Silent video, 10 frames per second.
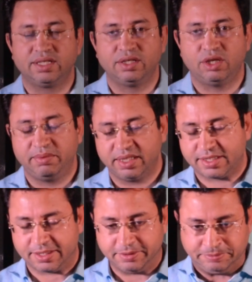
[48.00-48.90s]
economics,
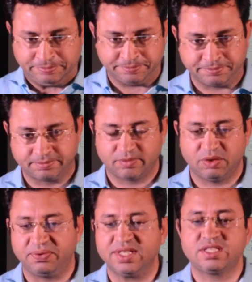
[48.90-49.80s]

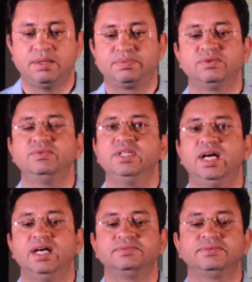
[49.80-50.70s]
the first chapter we
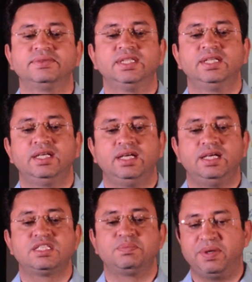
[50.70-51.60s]
have
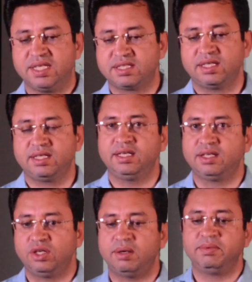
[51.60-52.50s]
is basic
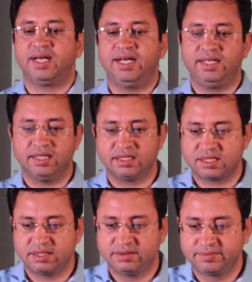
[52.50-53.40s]
economic ideas
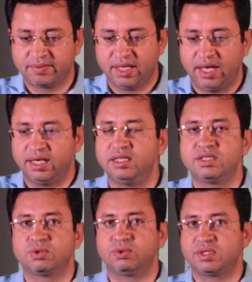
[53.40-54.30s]
and
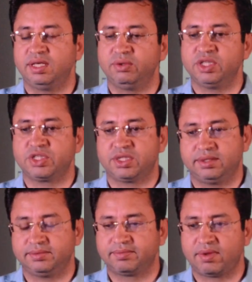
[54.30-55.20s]
resource allocation.
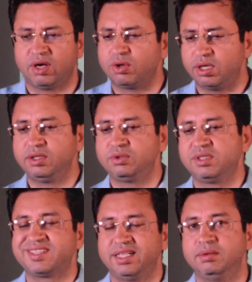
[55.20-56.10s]
According to
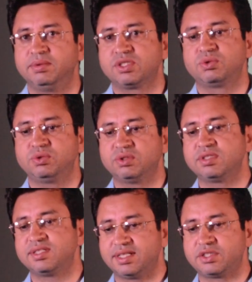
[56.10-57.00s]
the syllabus
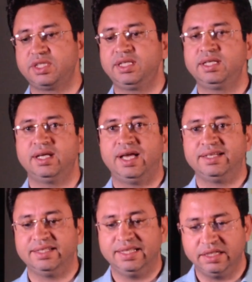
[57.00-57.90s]
2016
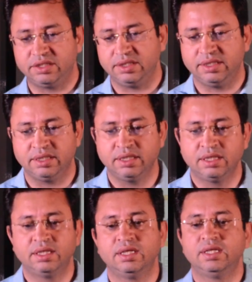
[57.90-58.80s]
and 18,
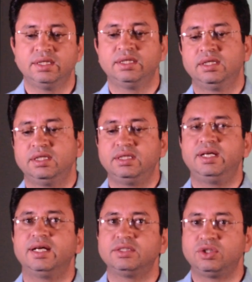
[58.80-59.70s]

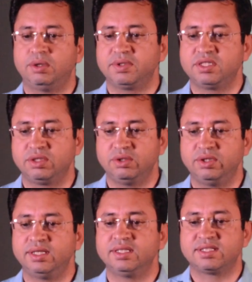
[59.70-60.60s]
there are the topics
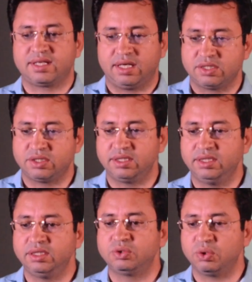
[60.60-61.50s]
included:
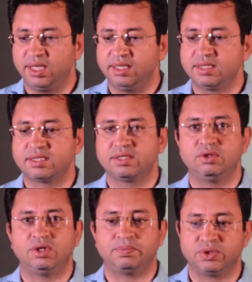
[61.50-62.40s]
scarcity, choice,
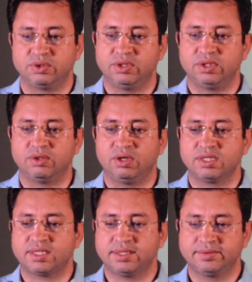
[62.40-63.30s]
opportunity
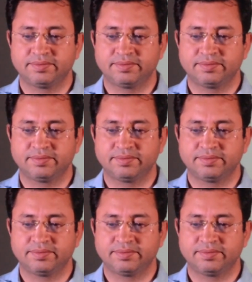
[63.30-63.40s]
cost,